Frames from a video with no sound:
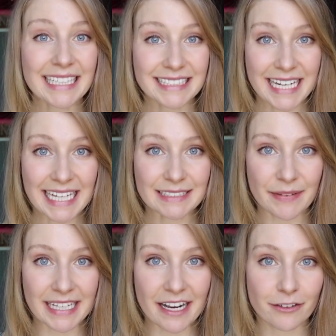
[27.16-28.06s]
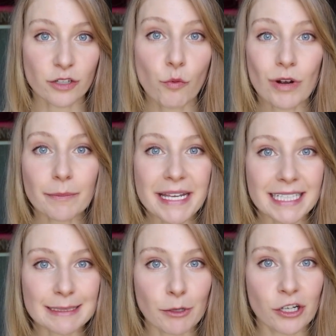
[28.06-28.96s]
In today's video, we'll be
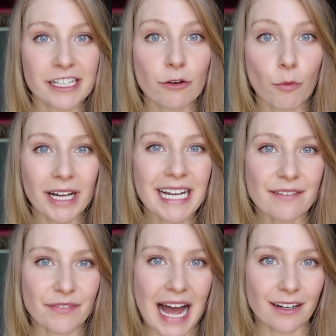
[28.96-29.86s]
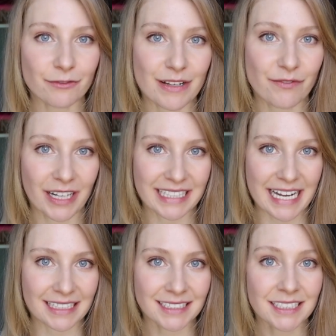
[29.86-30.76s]
exploring what a VAT refund
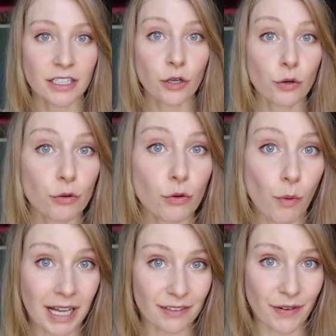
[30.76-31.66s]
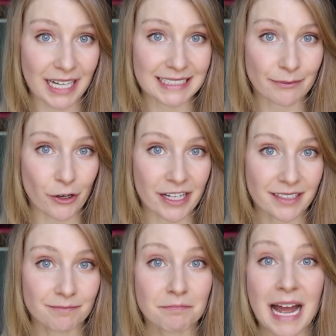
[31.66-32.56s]
is, who qualifies for it,
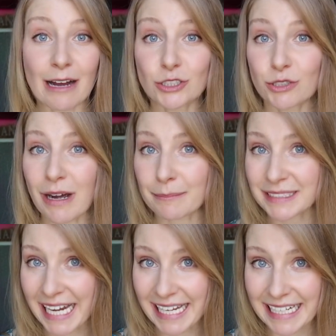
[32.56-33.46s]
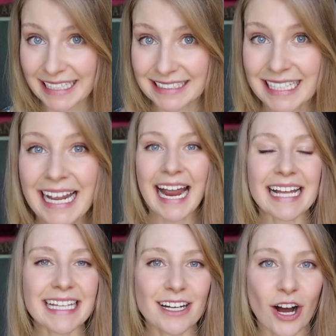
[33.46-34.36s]
how to obtain it,
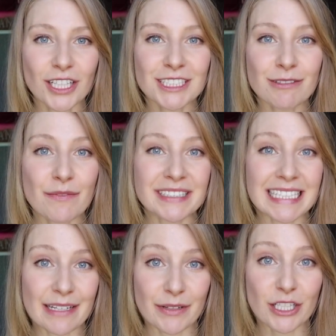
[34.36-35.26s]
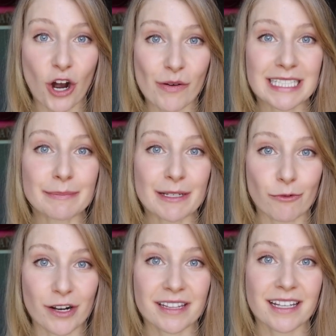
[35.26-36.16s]
and then also if it's even going to be
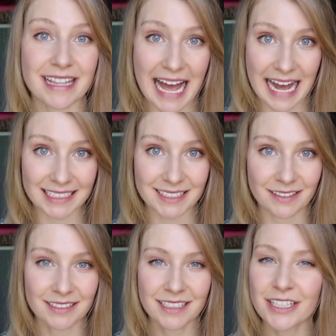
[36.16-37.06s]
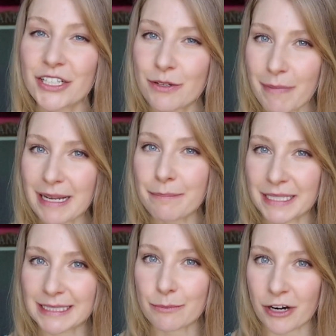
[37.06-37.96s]
worth the hassle. You might
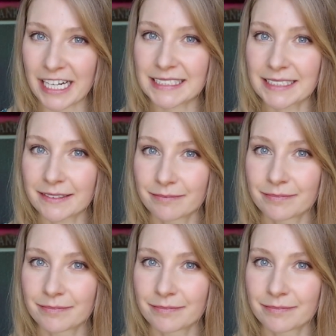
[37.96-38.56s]
be surprised.